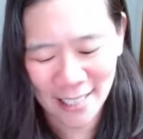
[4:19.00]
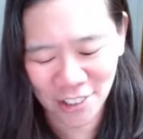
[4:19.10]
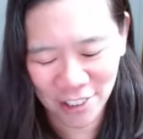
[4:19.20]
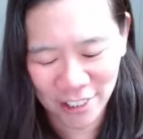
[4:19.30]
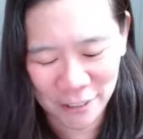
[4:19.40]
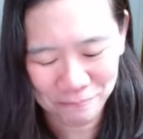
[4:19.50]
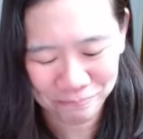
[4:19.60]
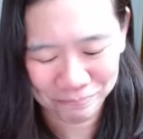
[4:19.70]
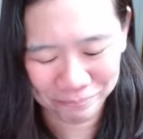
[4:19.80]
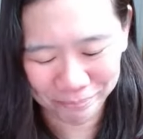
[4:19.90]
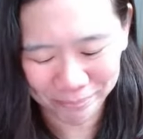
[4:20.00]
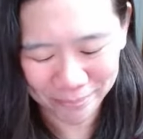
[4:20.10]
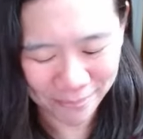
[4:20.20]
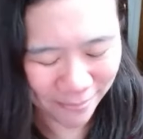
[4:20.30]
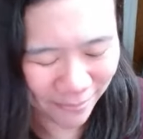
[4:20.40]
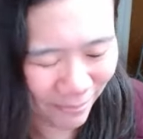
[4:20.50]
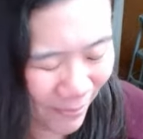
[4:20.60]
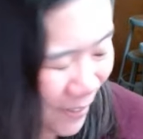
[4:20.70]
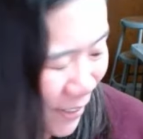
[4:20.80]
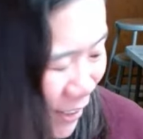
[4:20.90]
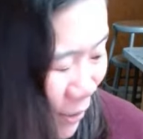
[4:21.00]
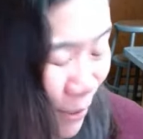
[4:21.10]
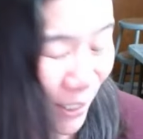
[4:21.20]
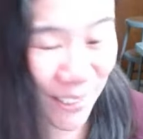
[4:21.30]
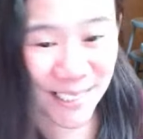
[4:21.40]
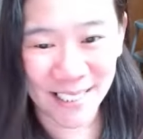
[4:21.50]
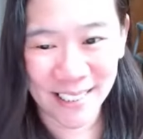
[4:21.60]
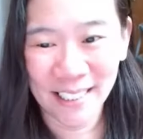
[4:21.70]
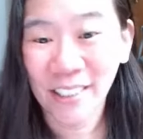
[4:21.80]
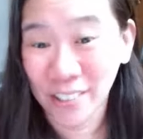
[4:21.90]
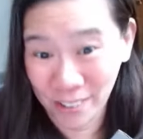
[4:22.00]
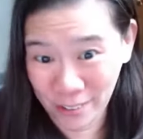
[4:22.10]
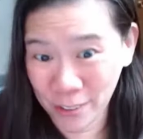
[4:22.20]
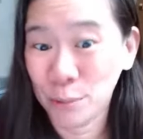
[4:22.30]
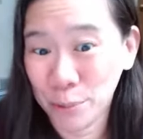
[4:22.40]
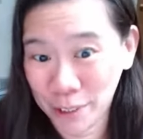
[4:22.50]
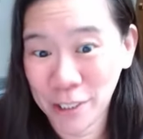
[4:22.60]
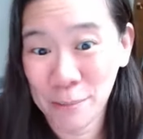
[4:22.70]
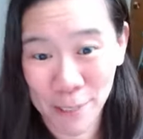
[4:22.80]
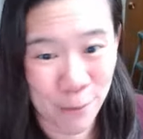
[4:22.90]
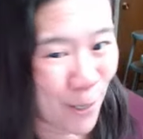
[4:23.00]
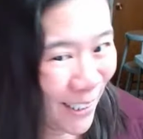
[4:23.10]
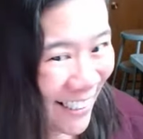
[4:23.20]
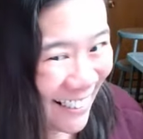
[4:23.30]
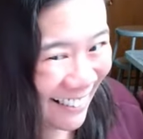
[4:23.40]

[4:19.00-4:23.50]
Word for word: Actually, you want to see the really big one?